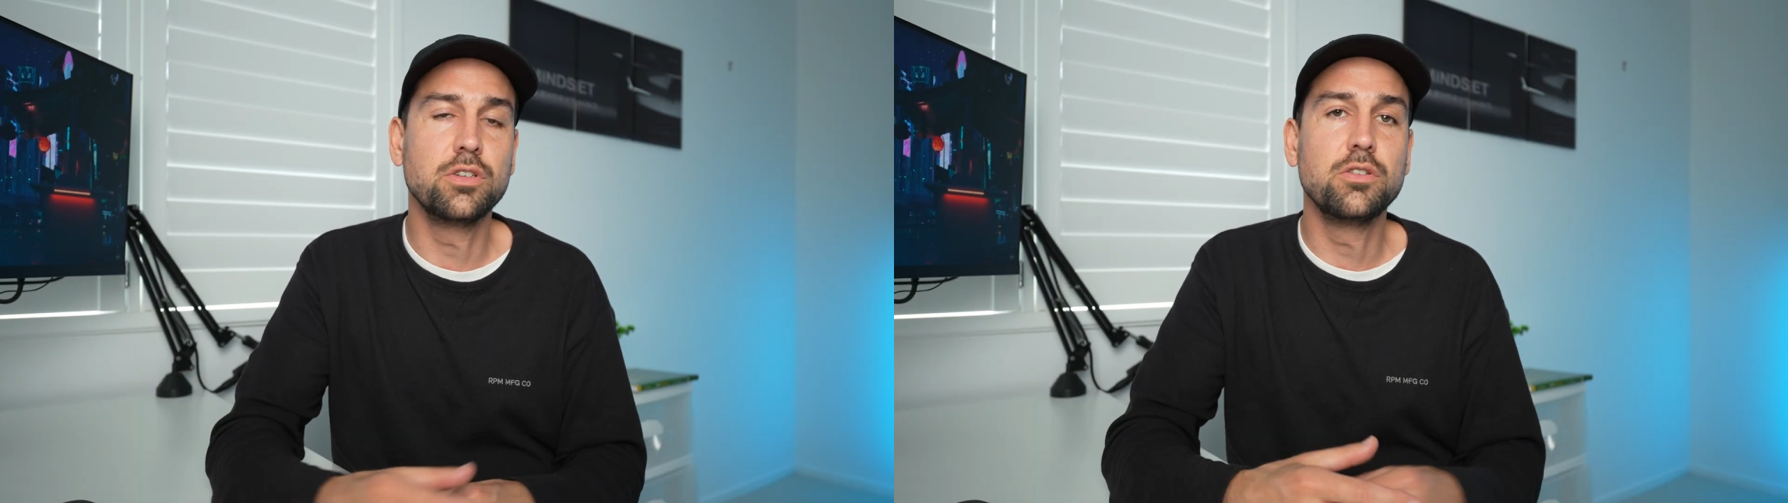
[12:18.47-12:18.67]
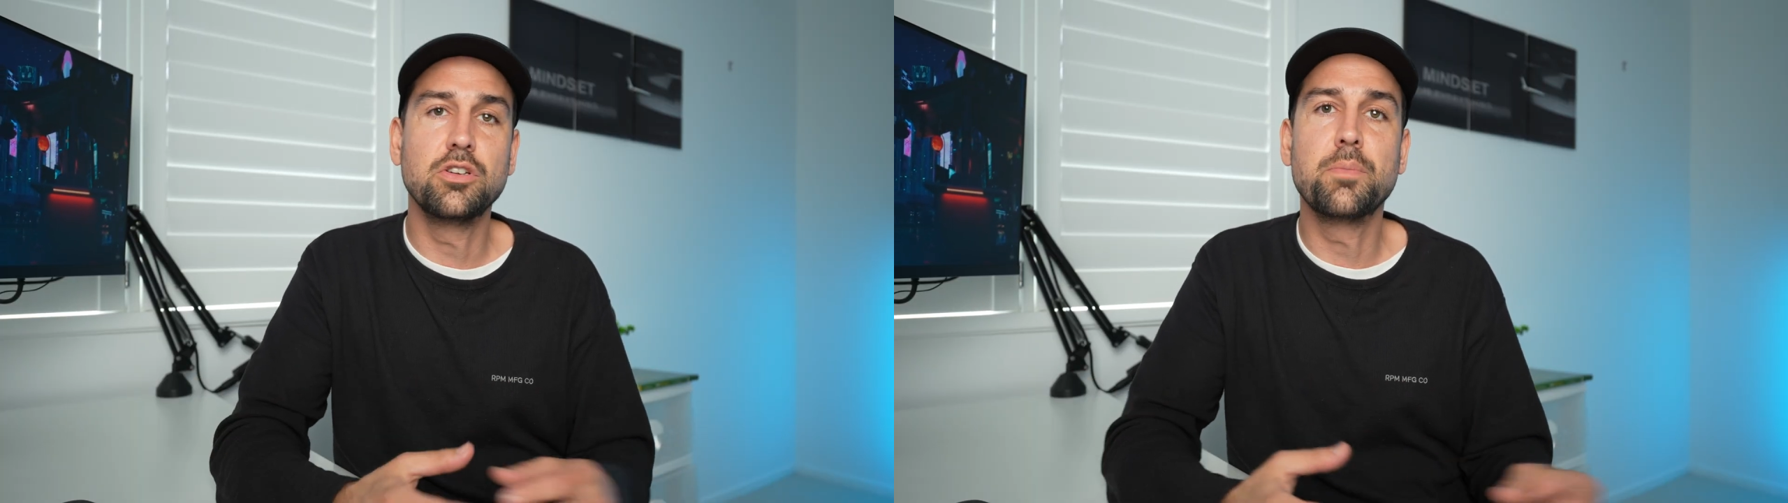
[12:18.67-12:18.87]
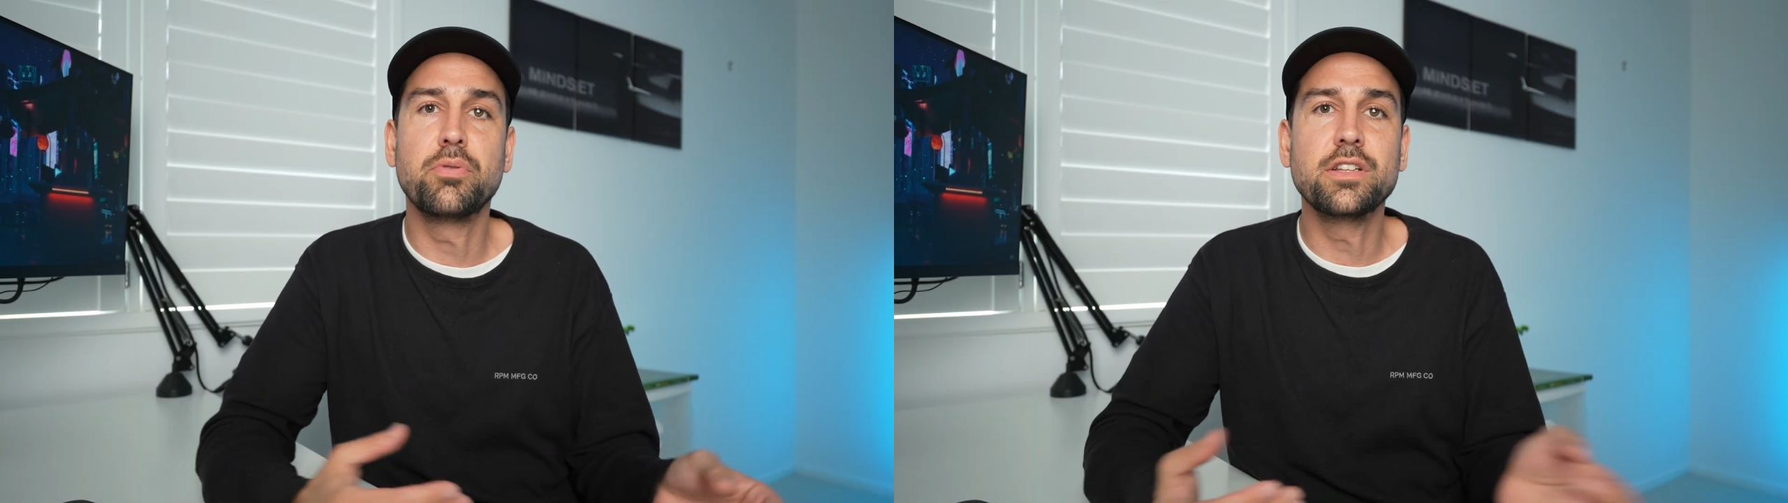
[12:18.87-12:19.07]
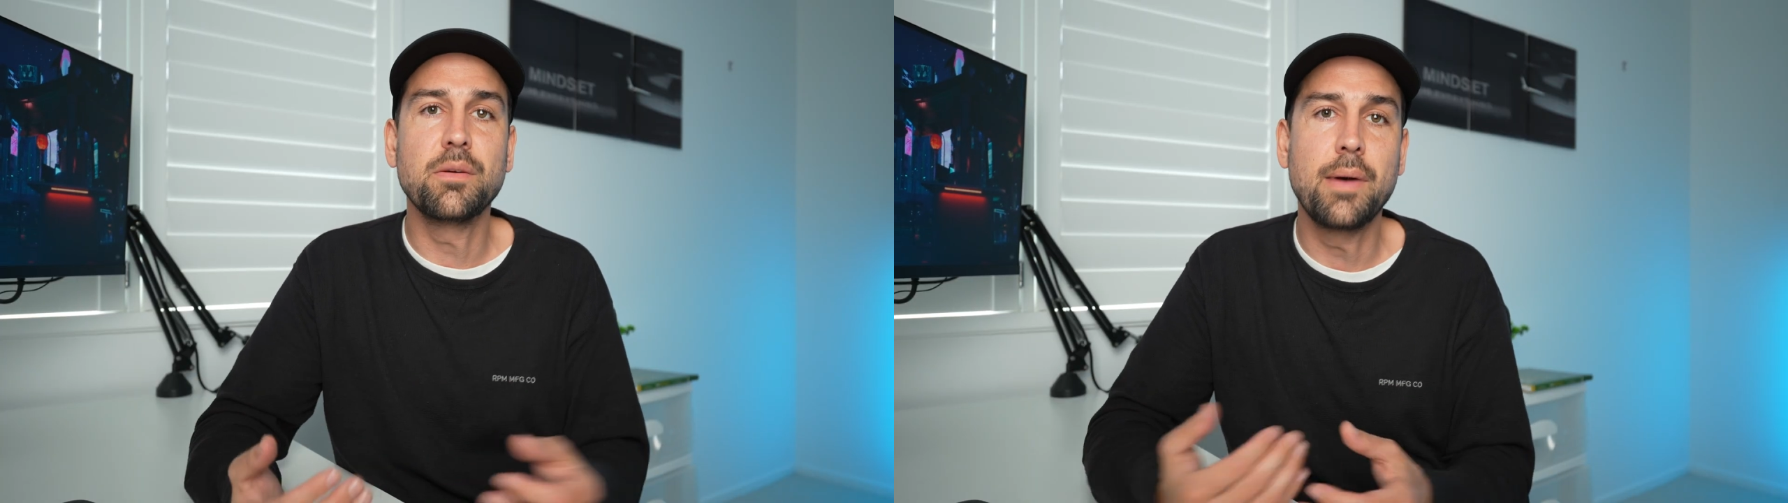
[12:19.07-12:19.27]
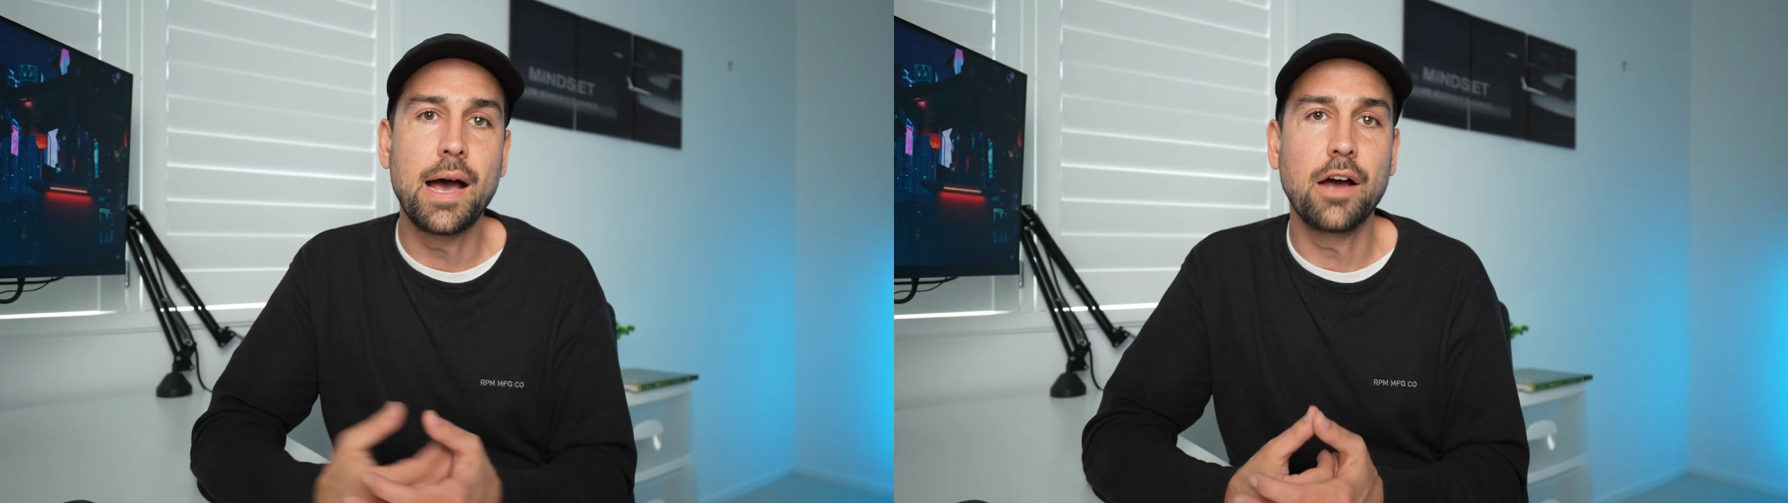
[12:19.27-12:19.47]
you bring
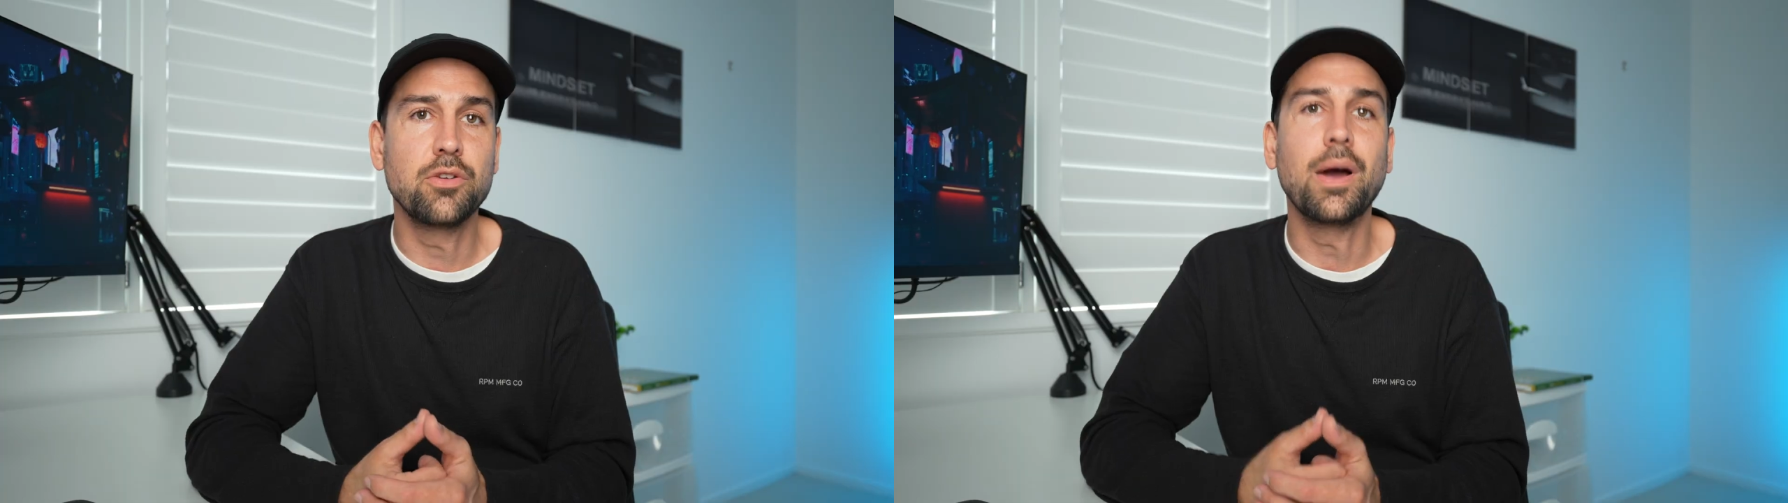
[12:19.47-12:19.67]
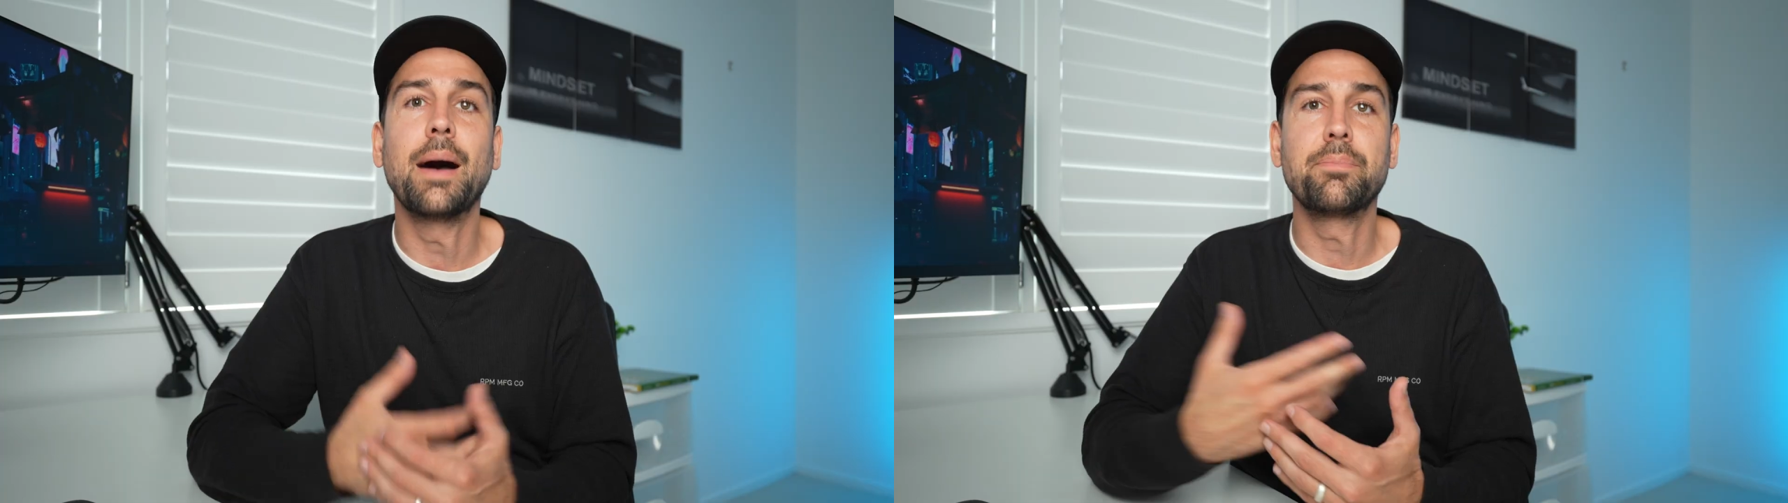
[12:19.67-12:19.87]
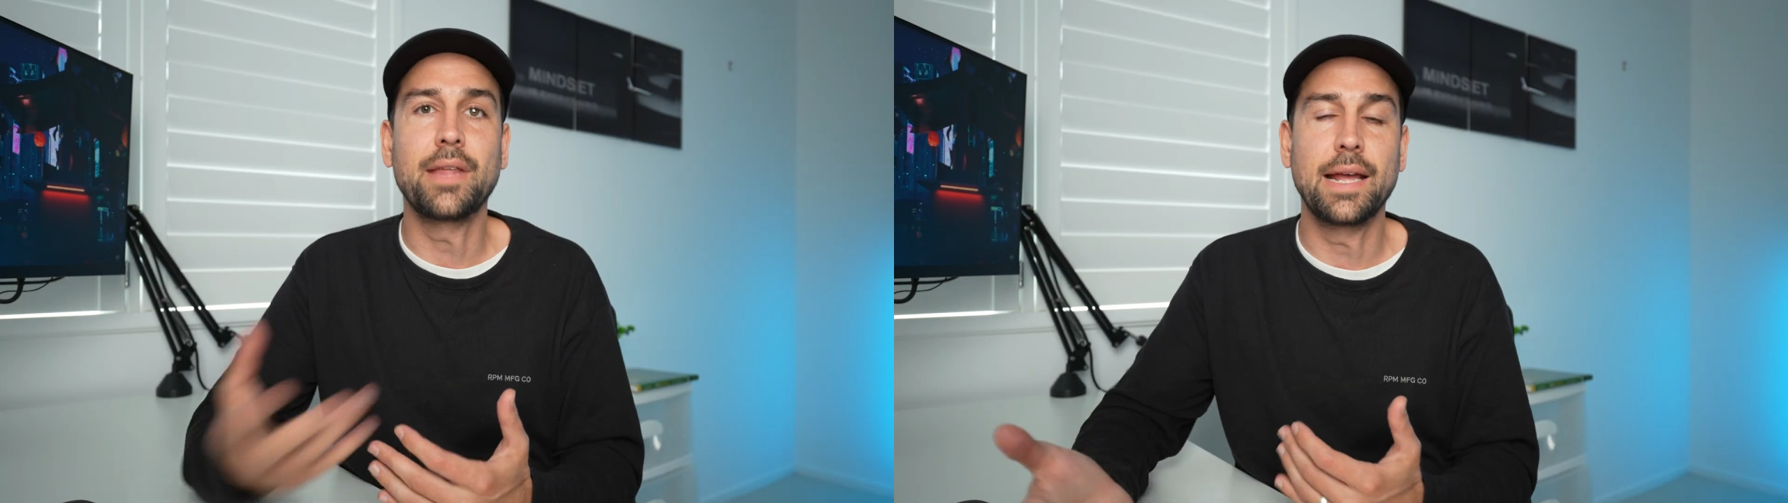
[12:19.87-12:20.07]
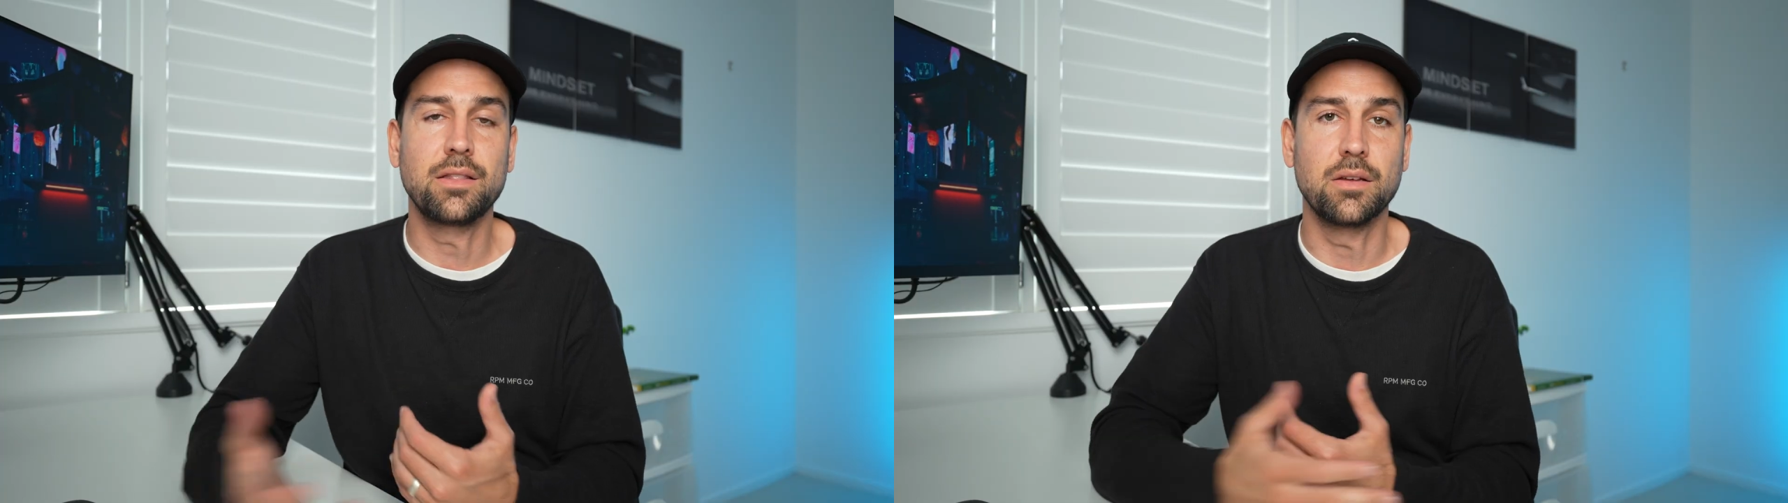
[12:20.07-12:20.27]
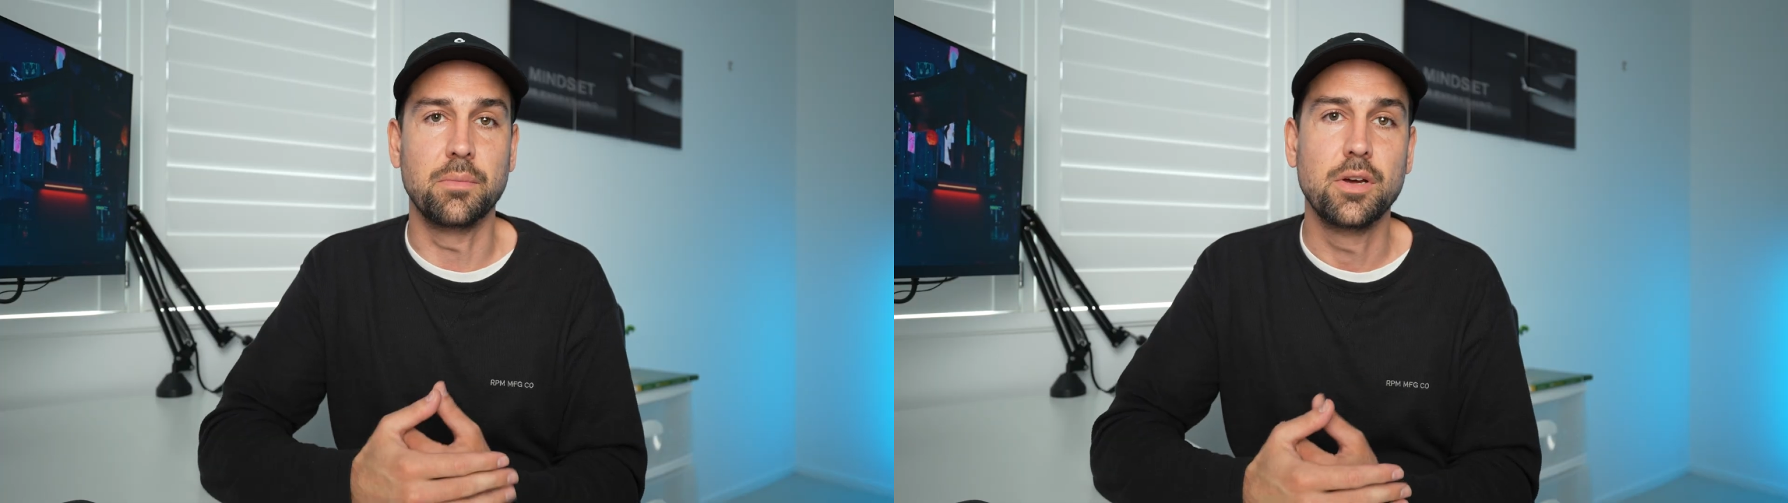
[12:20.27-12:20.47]
them out, you update
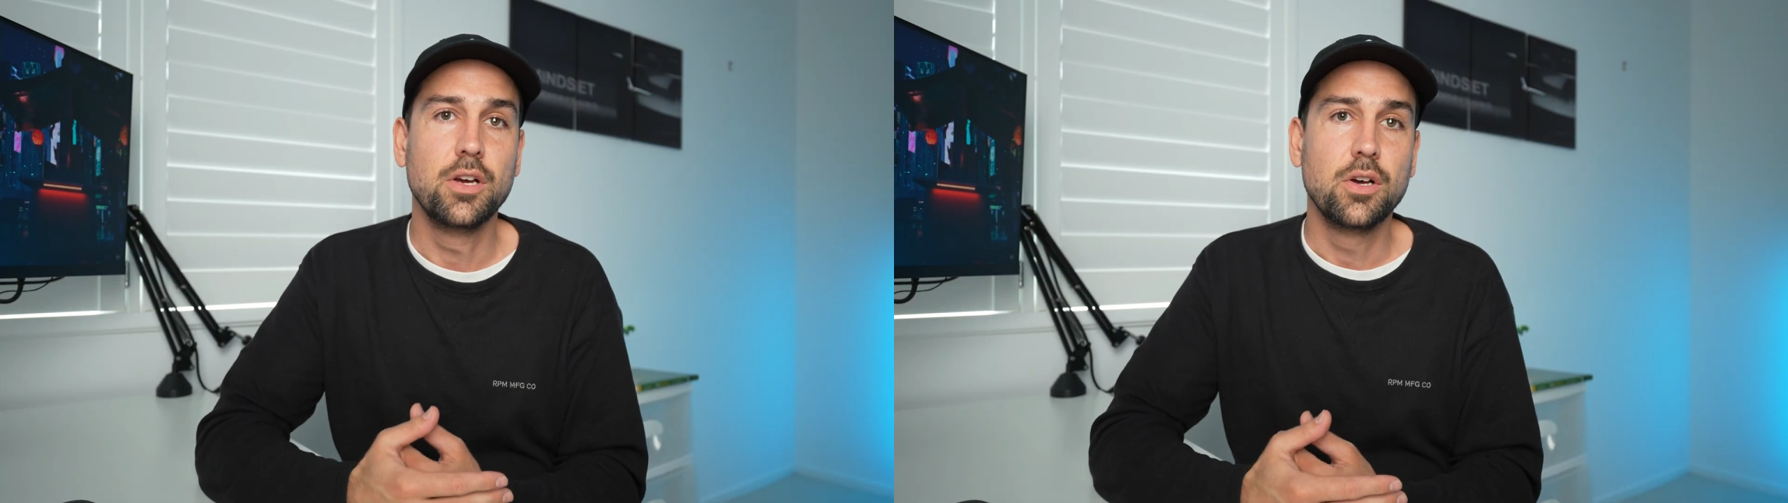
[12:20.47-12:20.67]
them,